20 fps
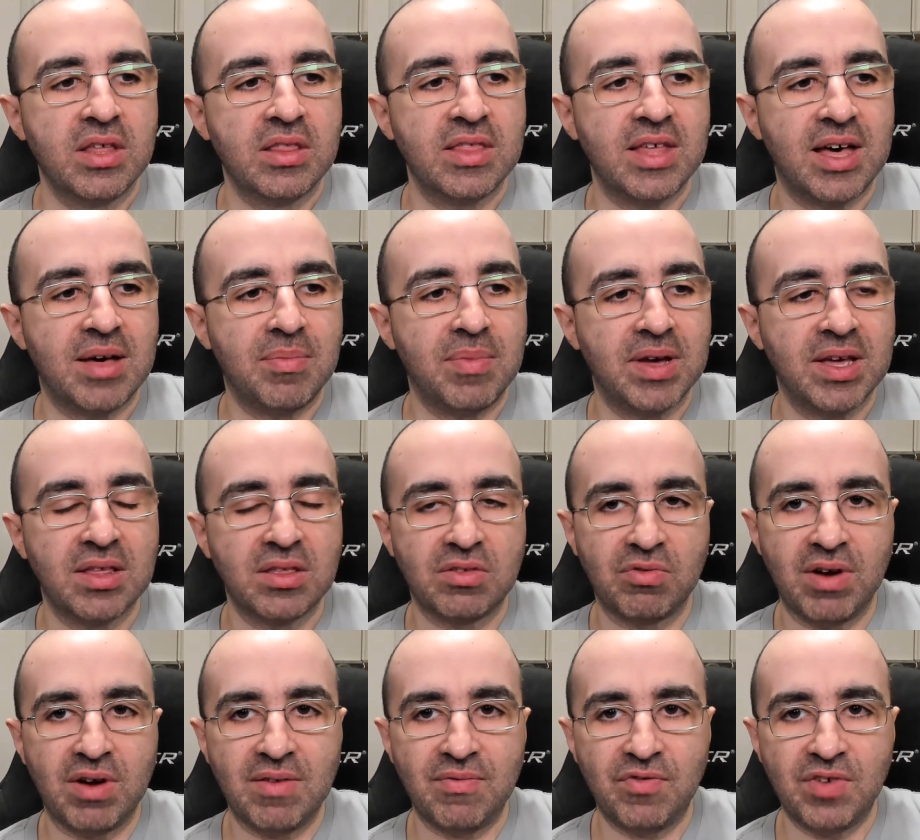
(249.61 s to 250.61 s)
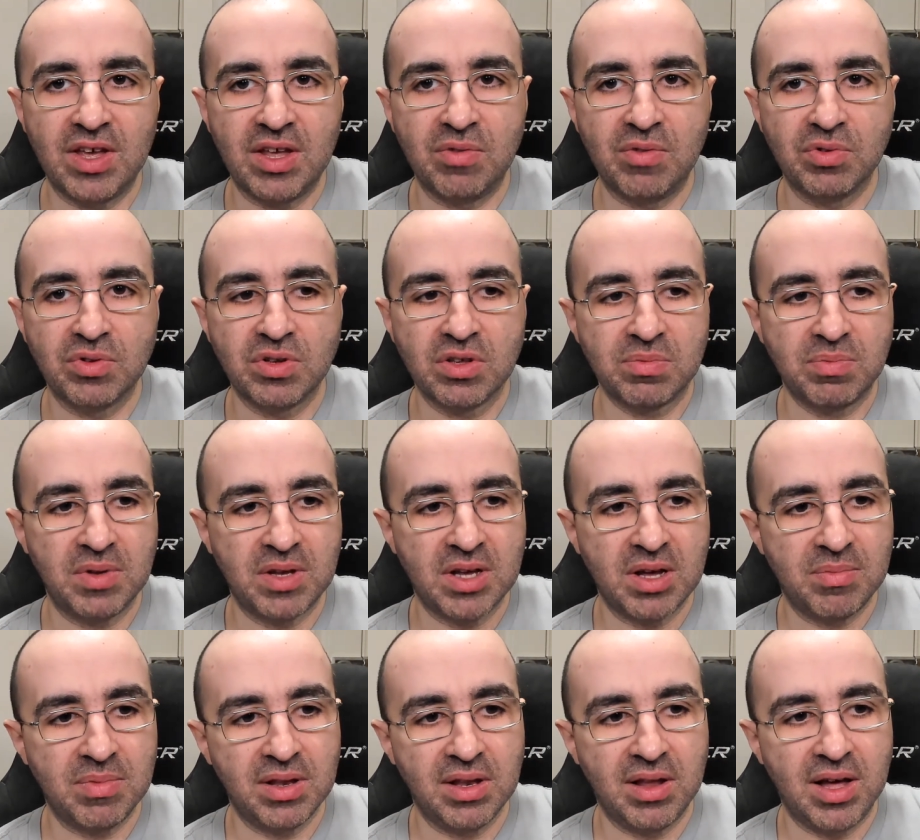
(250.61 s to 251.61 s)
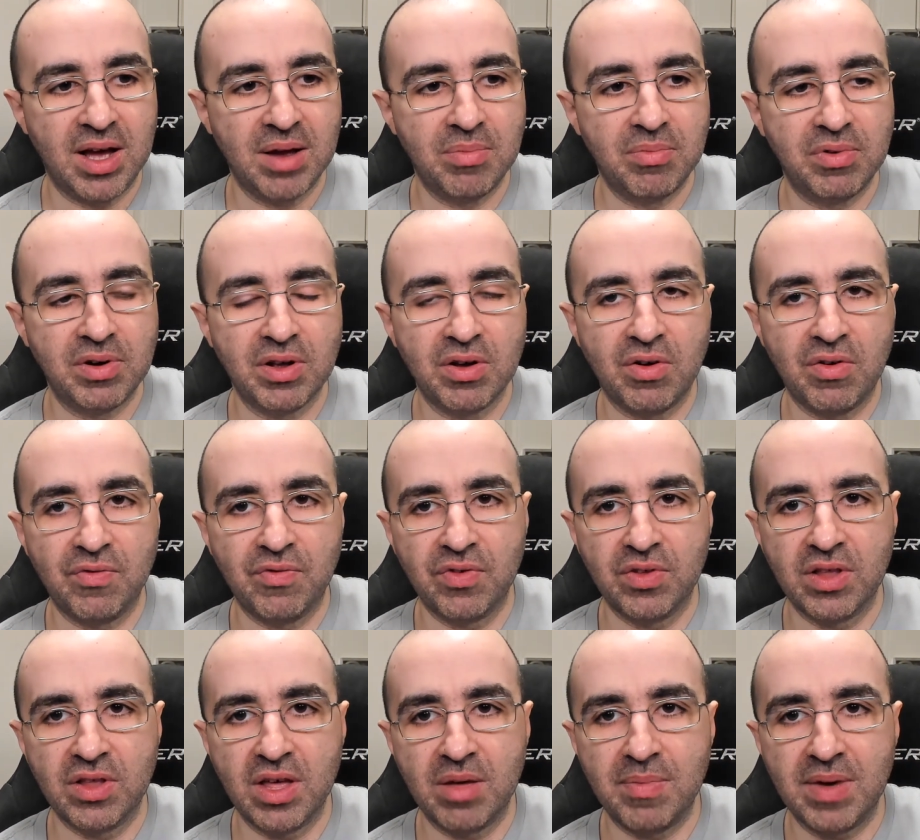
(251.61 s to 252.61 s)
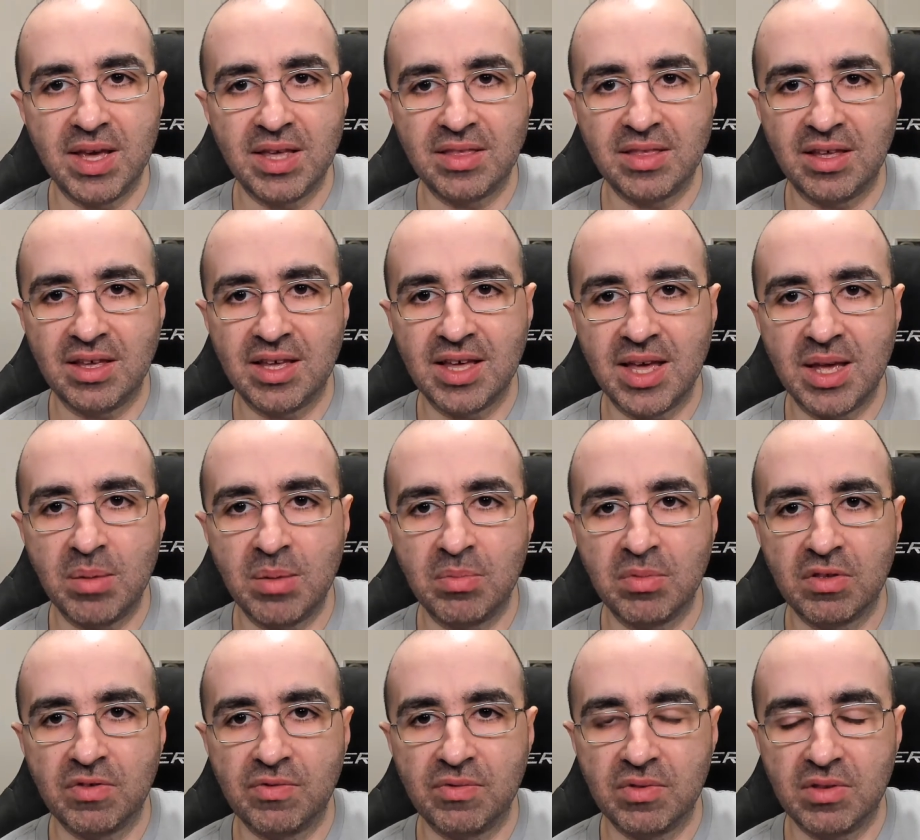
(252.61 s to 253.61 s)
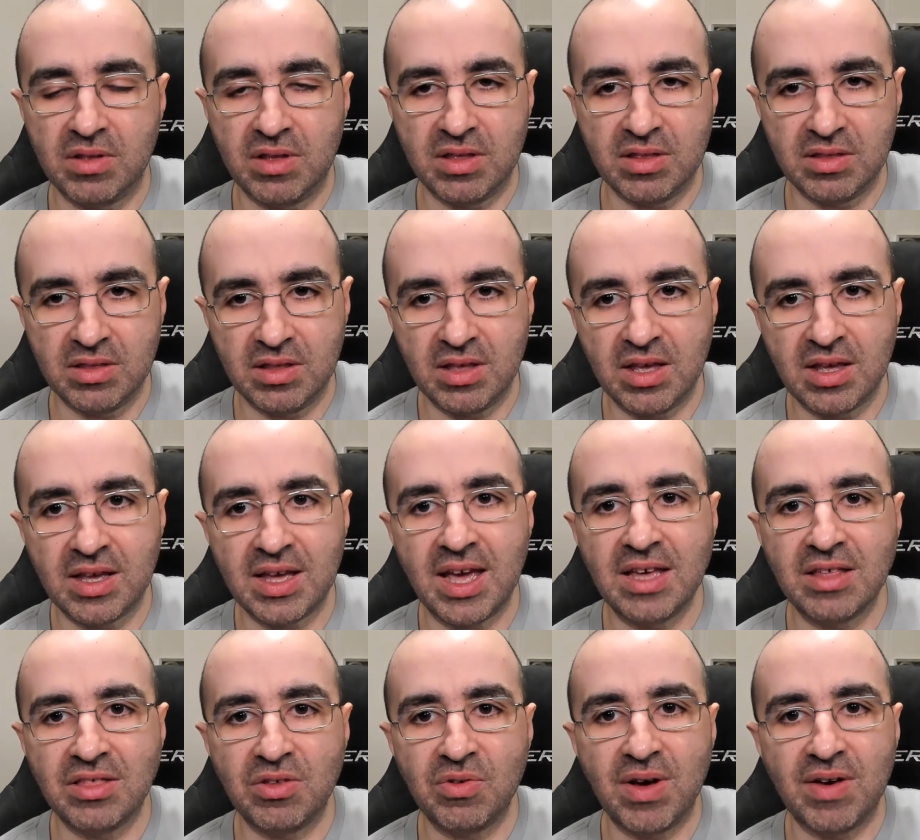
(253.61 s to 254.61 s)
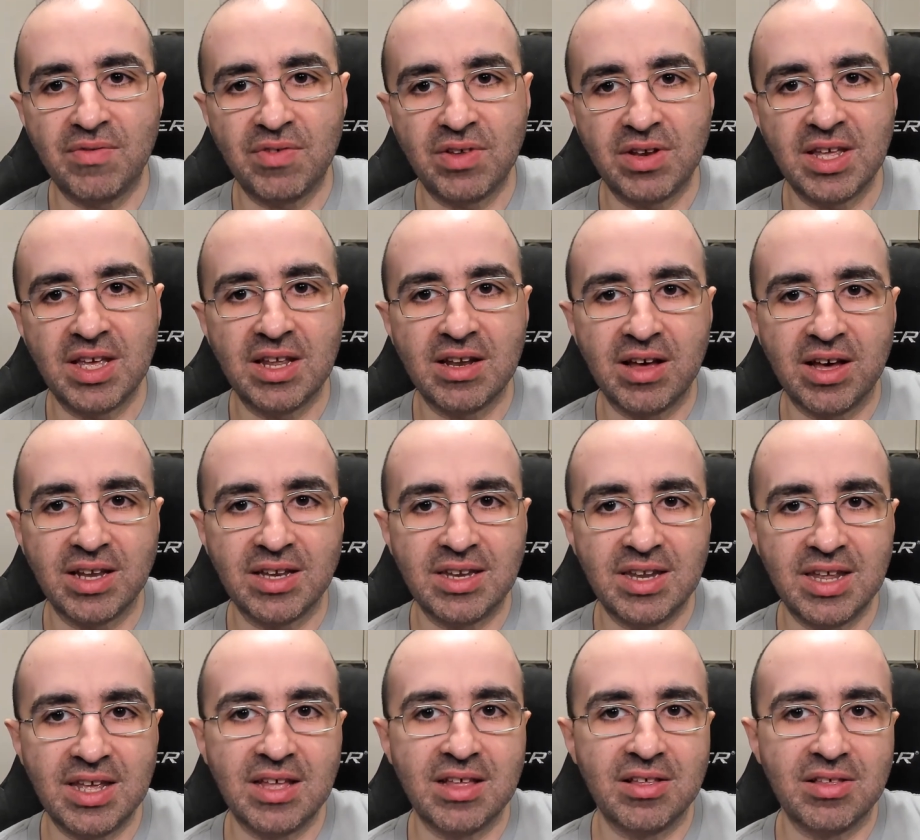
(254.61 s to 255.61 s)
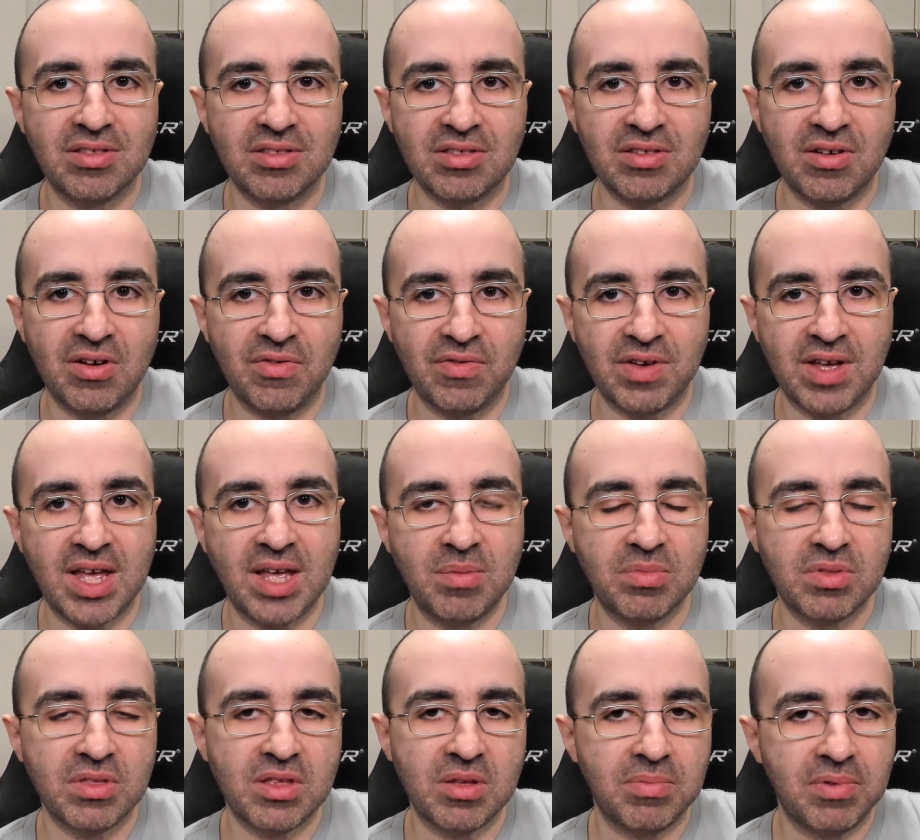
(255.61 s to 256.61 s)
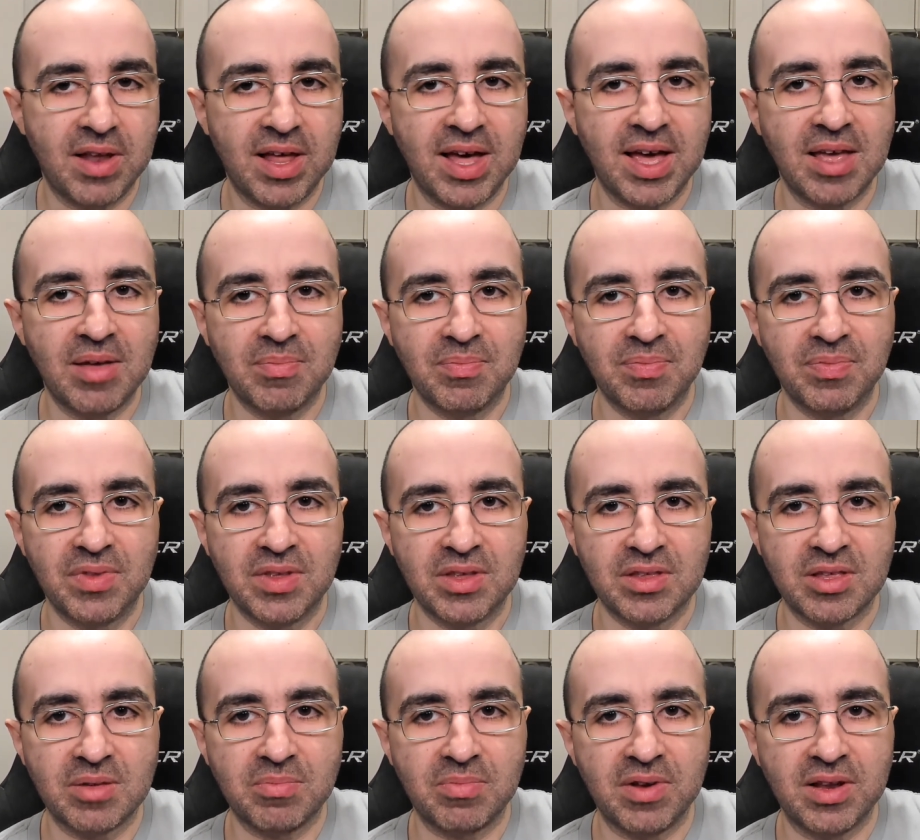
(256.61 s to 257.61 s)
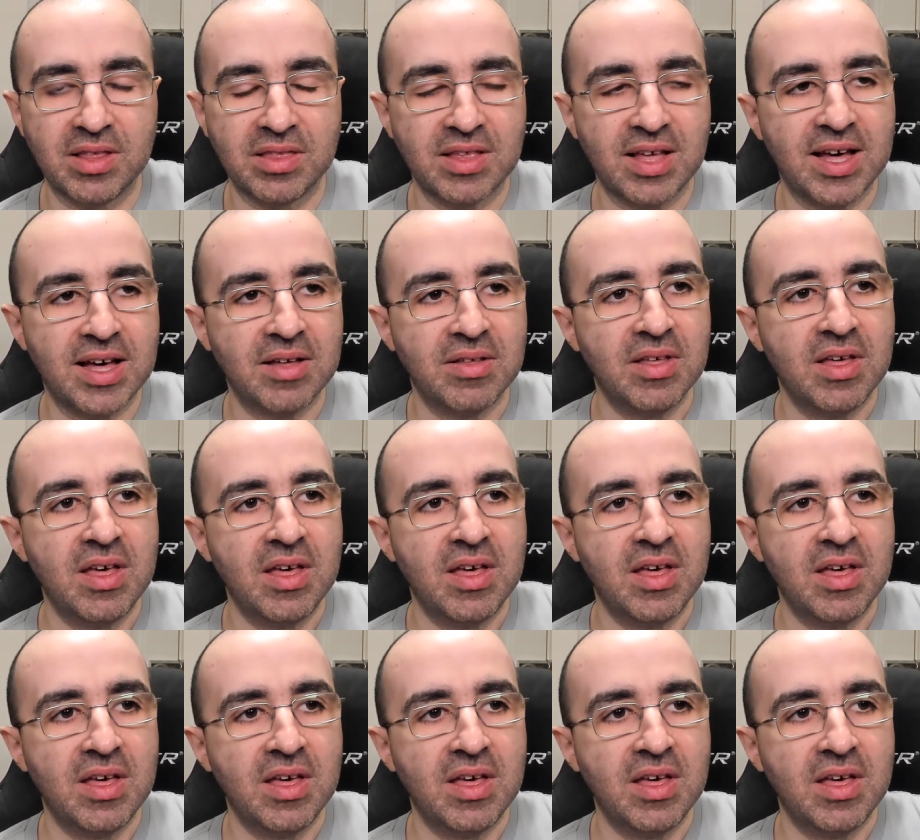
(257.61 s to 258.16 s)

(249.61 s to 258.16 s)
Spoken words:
that my Instagram feed will just become a library of amazing games in case you ever need ideas of games to play. Simple as that.